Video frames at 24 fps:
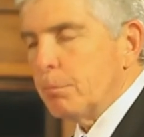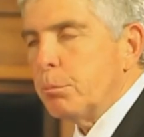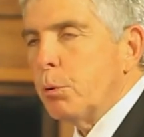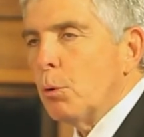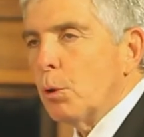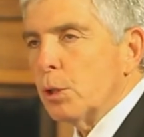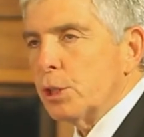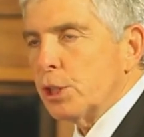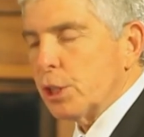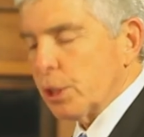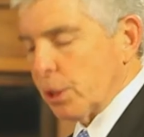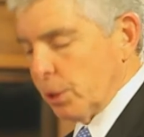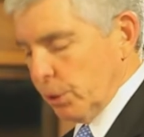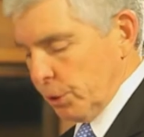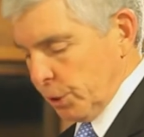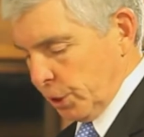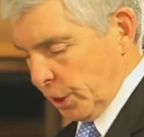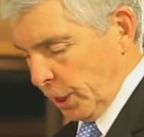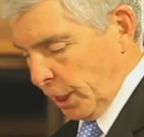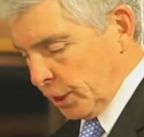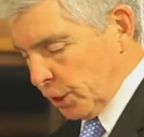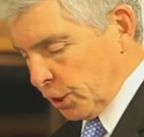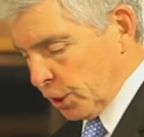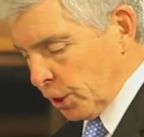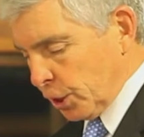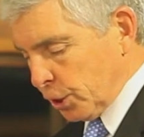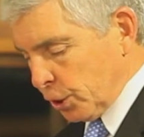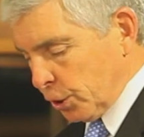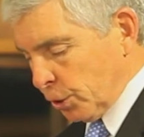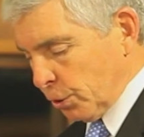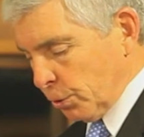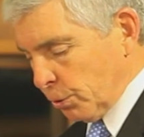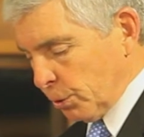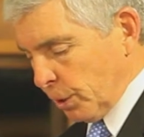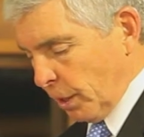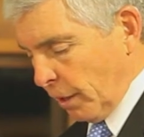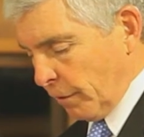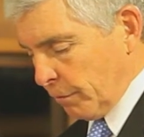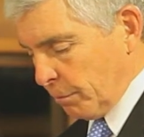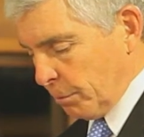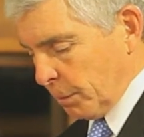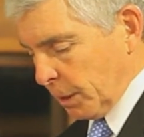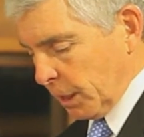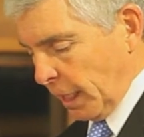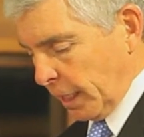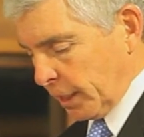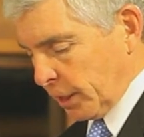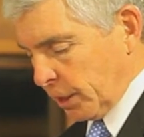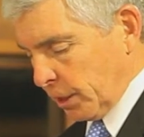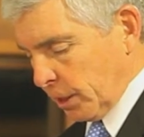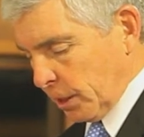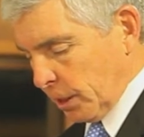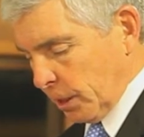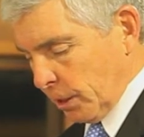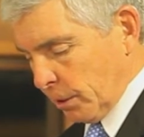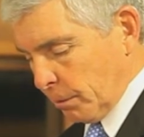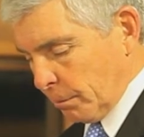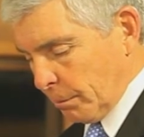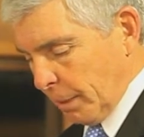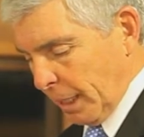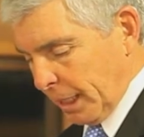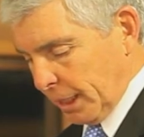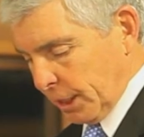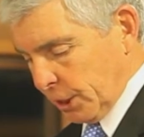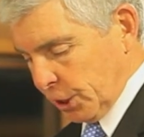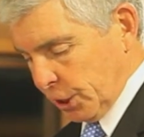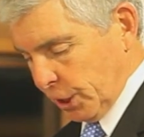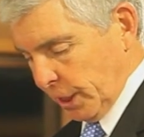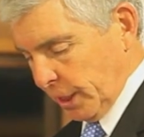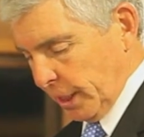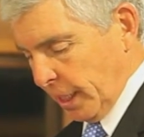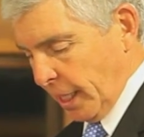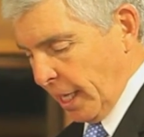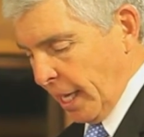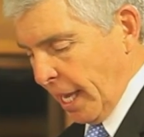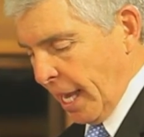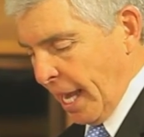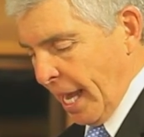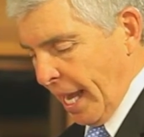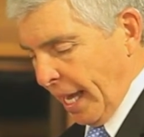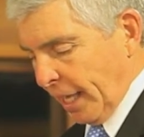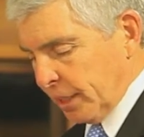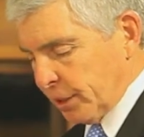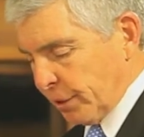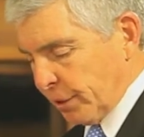and Portugal's Institute of Molecular Medicine,